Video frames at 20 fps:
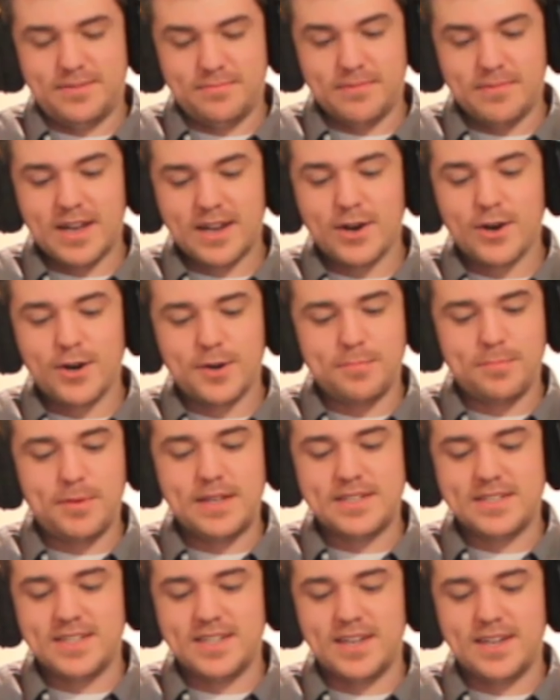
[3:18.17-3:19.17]
My current
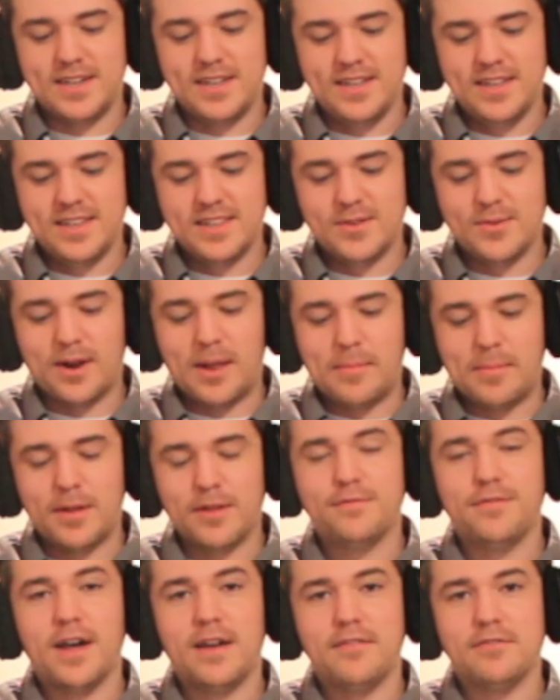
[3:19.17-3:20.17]
PC, the one I built
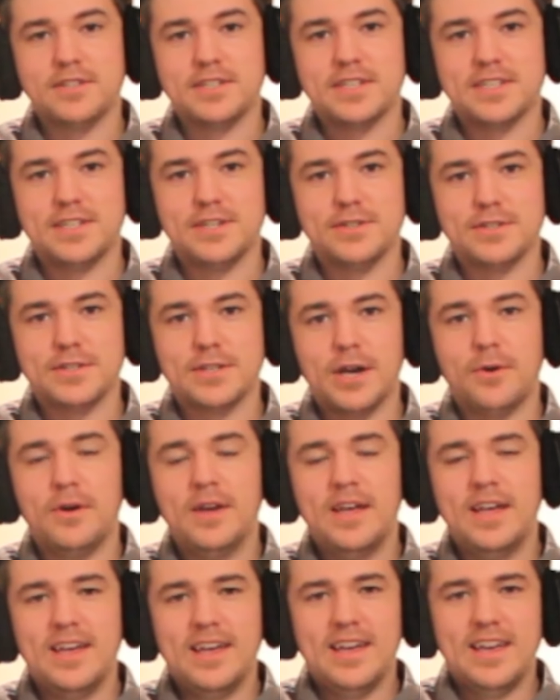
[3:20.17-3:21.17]
5 or 6 years ago,
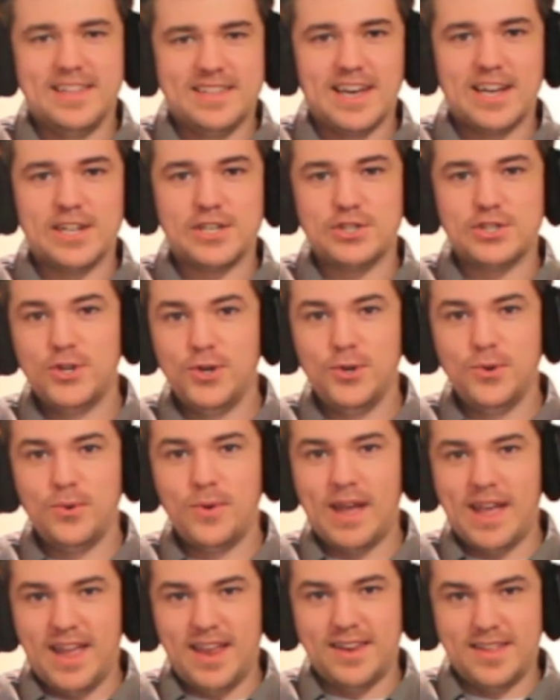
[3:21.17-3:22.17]
it's got 2
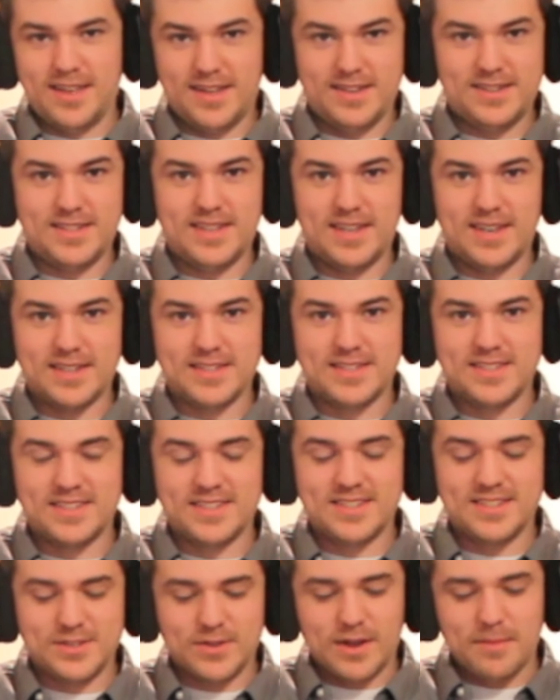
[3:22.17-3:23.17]
8 gig sticks.
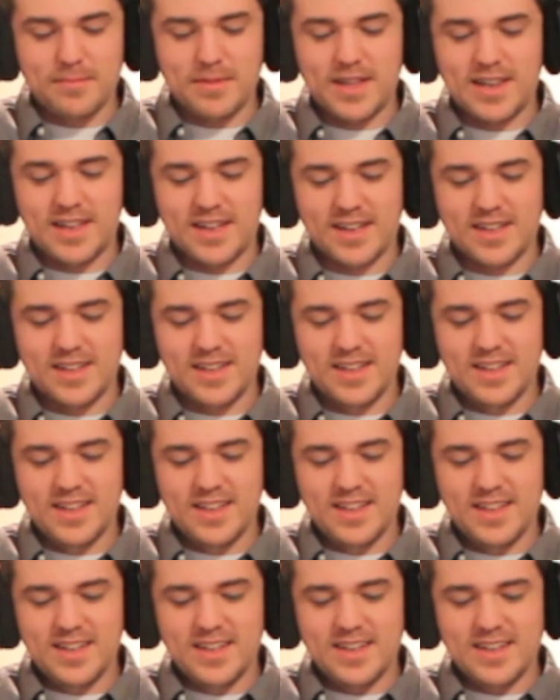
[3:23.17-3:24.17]
So I'm getting
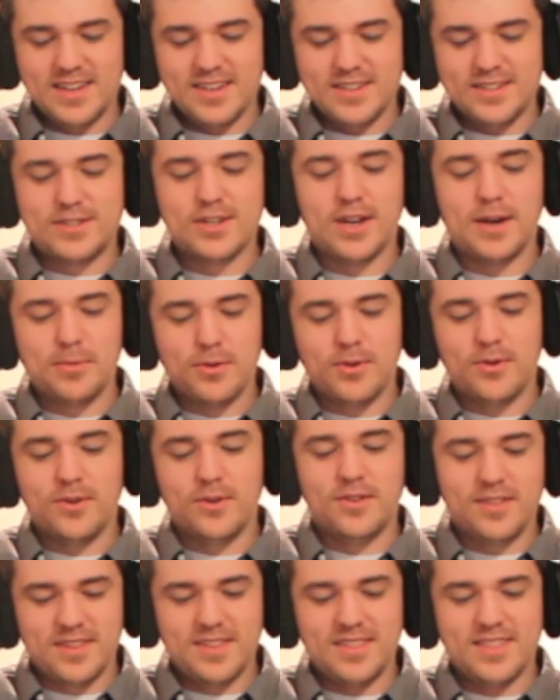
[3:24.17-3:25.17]

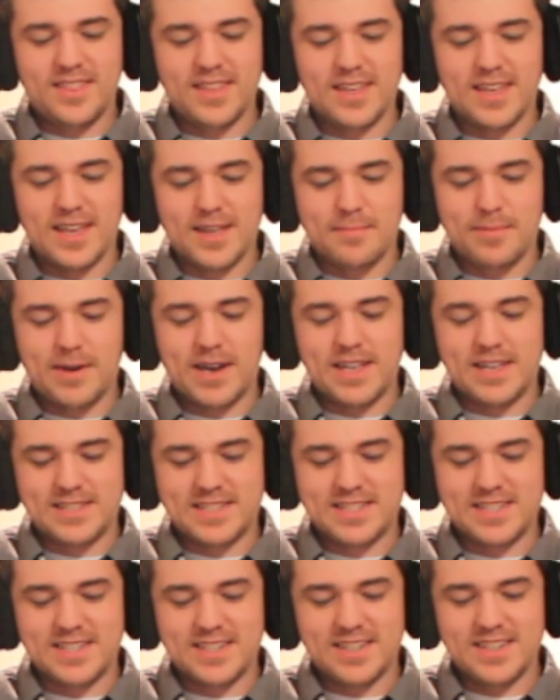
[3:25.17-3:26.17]
double the
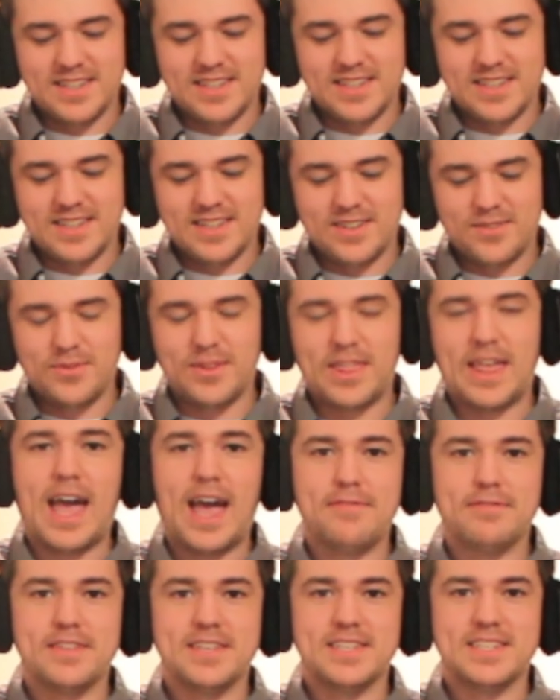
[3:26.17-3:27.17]
gigabytes with
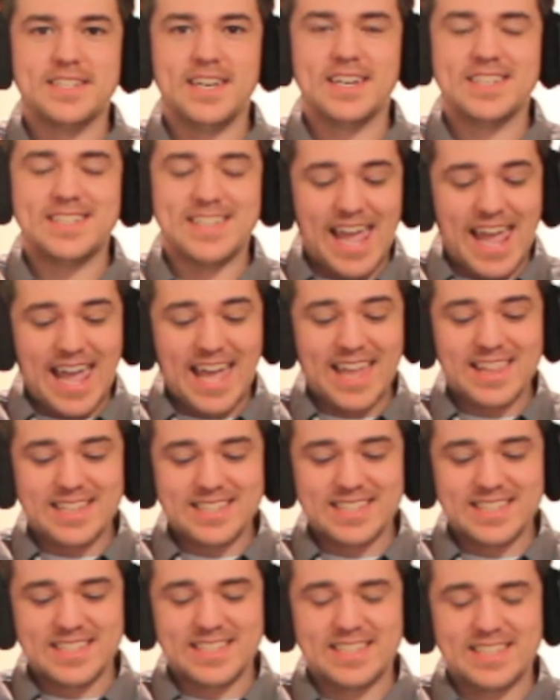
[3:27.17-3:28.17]
half the sticks. And this
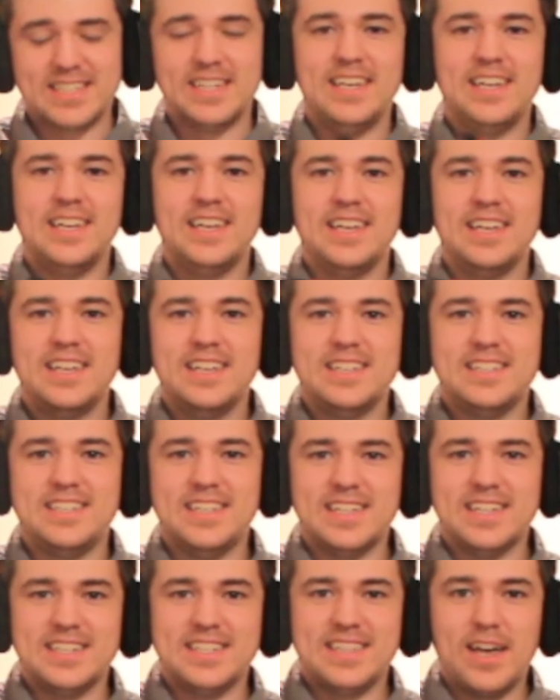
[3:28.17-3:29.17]
is
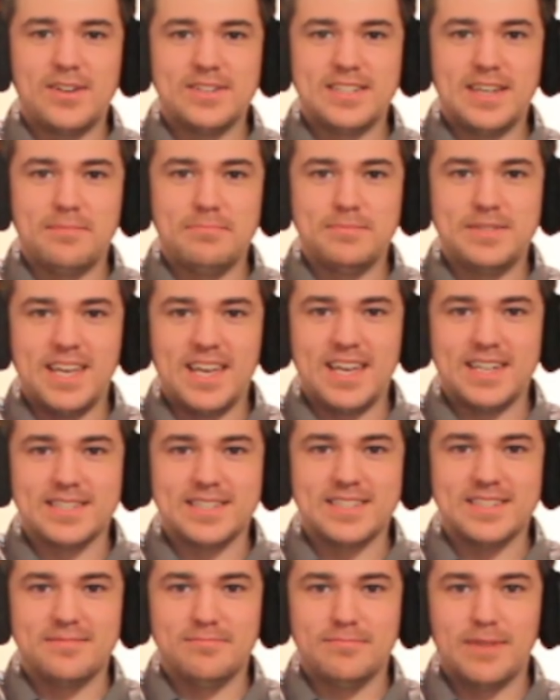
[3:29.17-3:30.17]
6,000 MTS.
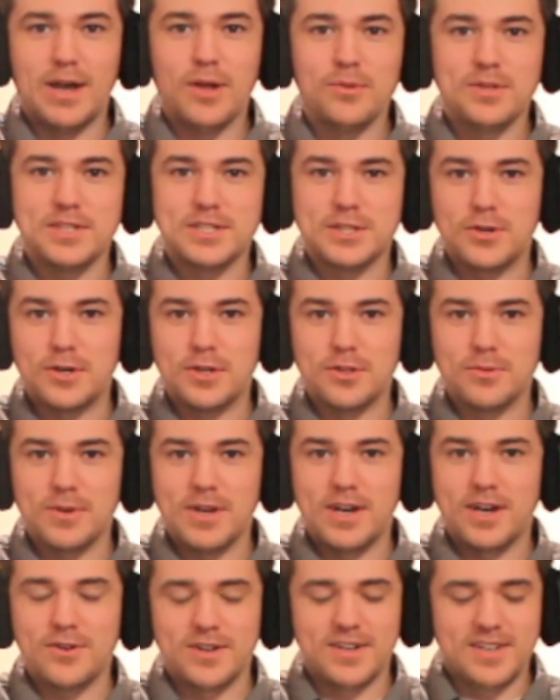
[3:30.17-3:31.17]
My old one's
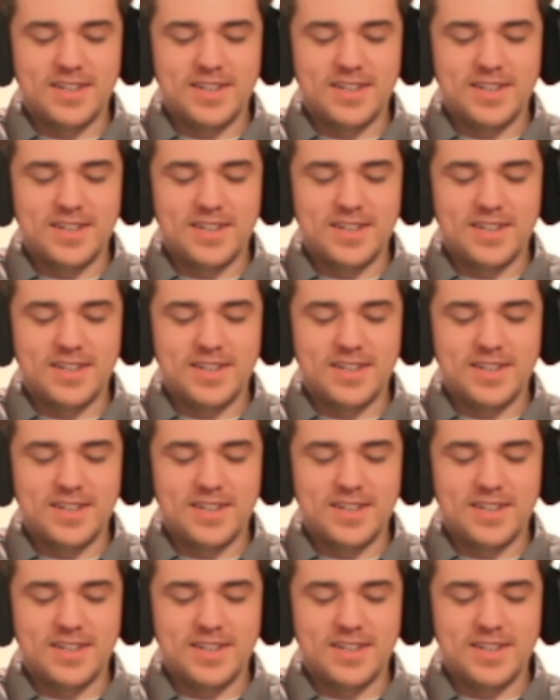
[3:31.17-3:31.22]
3,300.